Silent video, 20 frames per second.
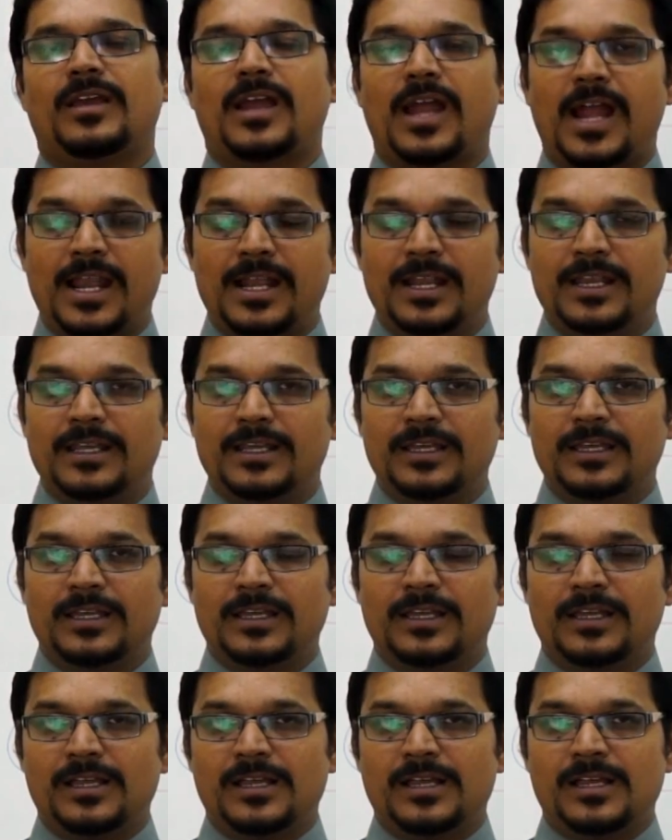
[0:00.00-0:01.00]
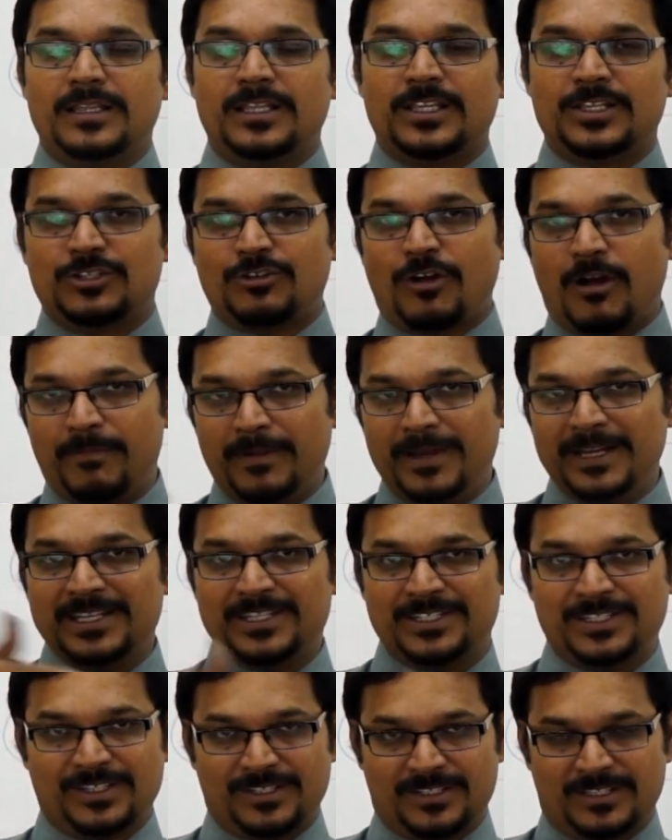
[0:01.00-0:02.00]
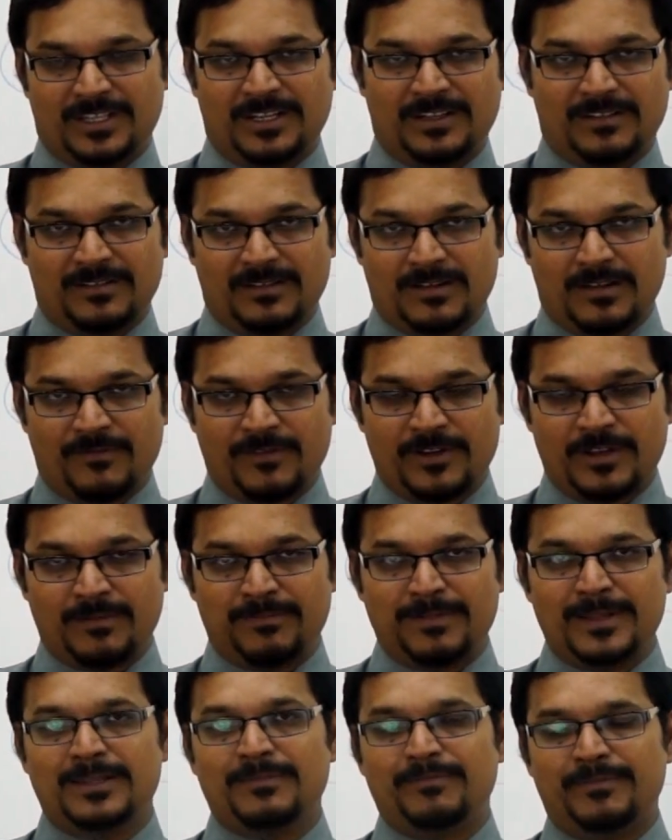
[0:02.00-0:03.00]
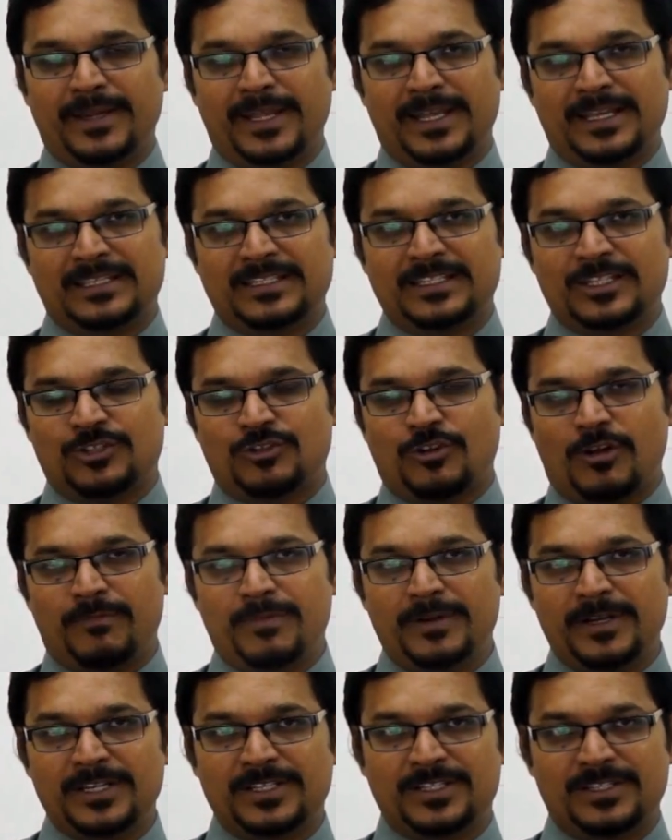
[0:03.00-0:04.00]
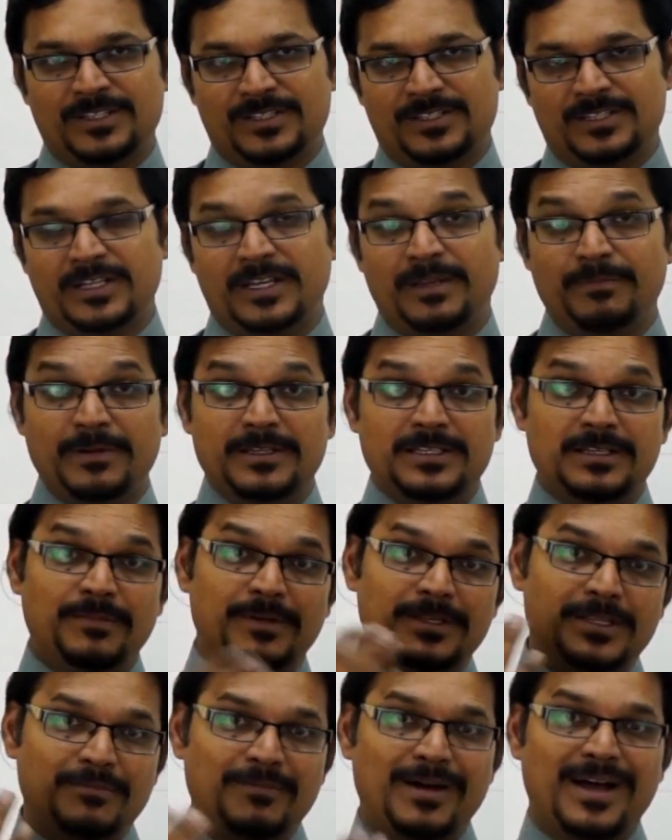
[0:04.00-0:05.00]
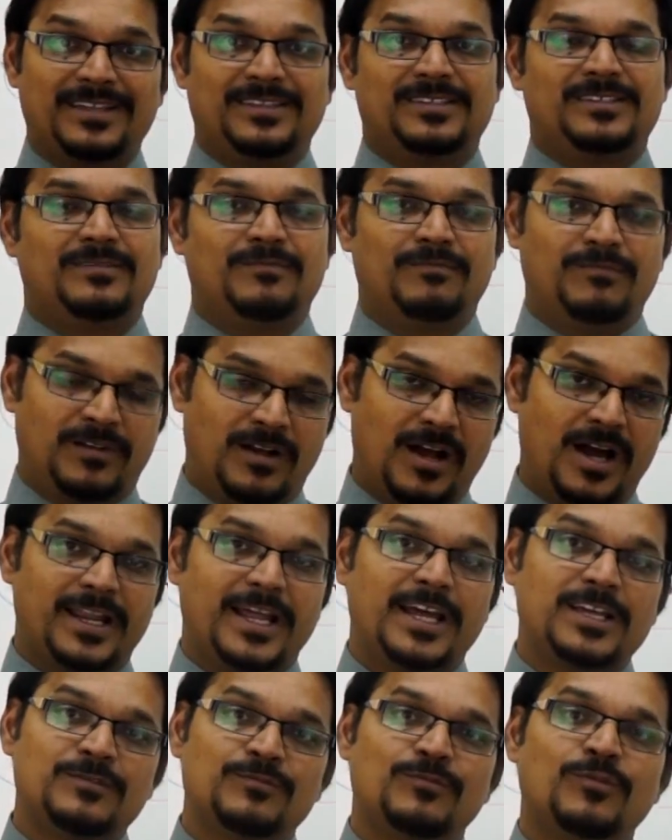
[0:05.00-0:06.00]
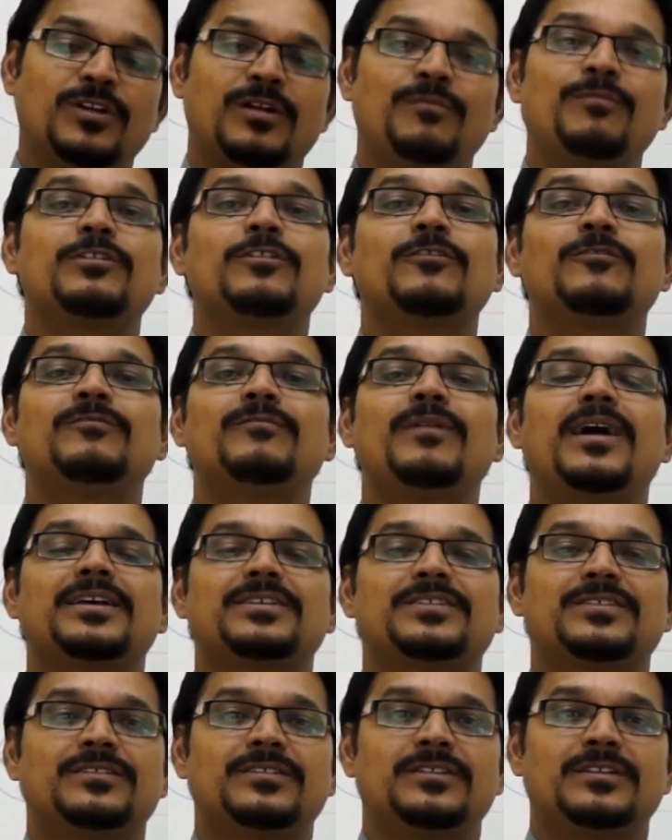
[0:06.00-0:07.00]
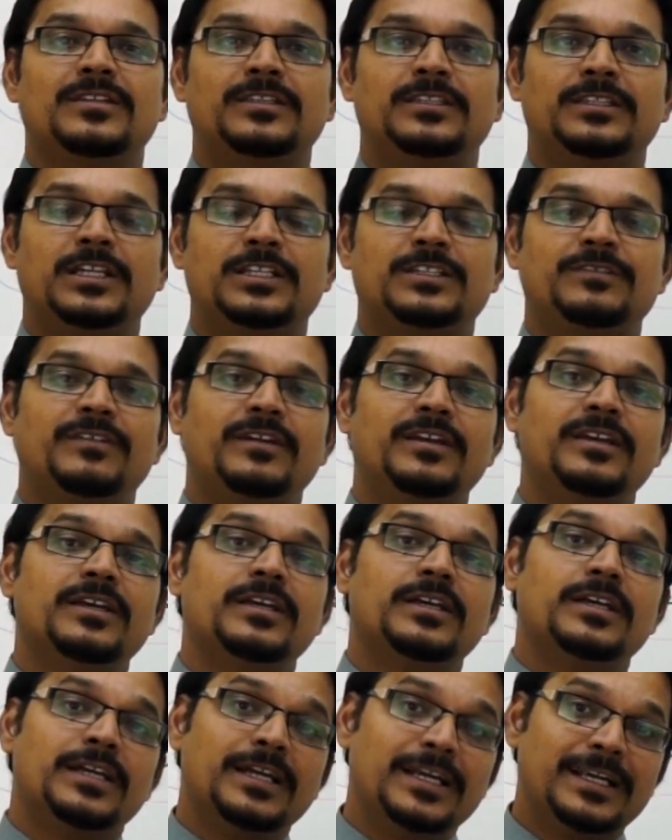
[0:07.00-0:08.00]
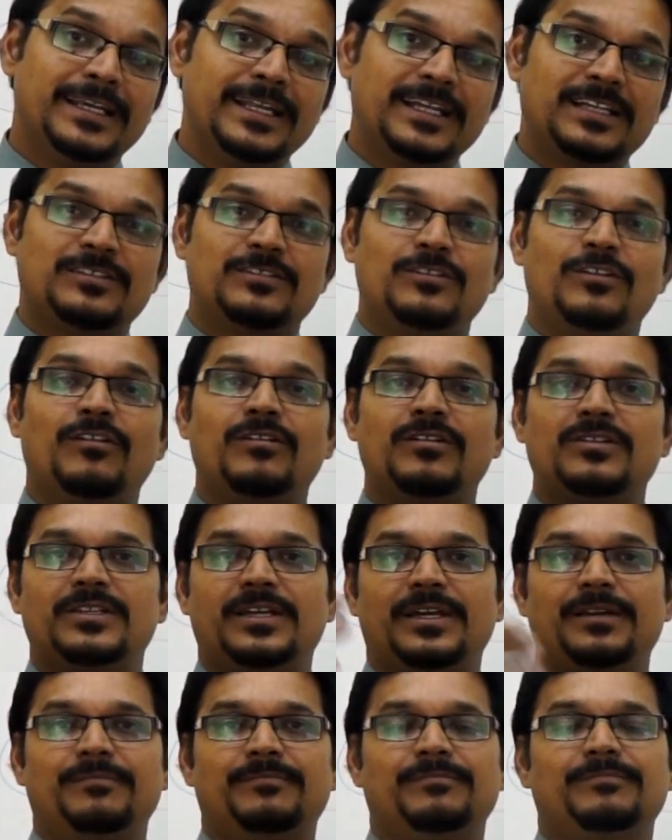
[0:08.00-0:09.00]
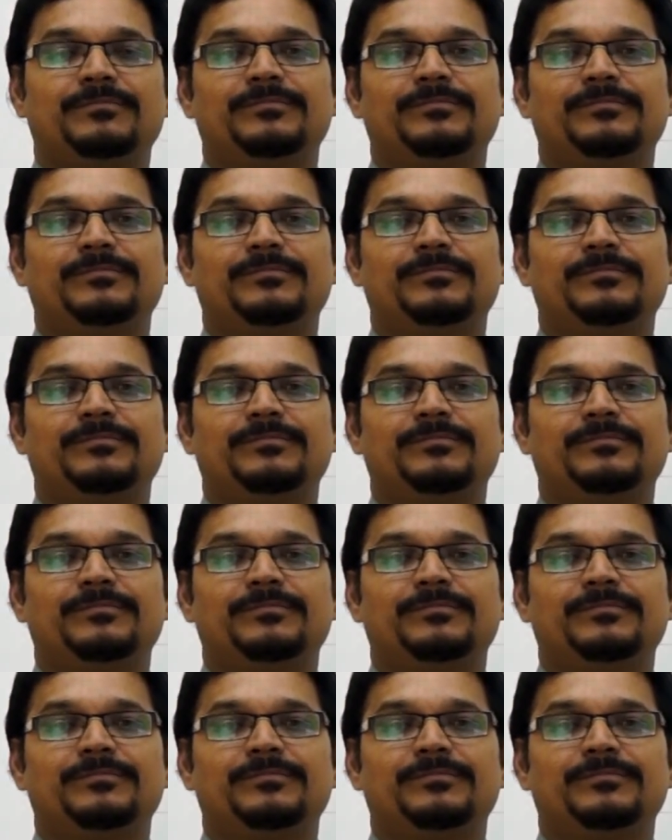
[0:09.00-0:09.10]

And the stopping distance, when you apply the brakes, the stopping distance depends upon the mass. Car has more amount of mass that's why it takes longer time.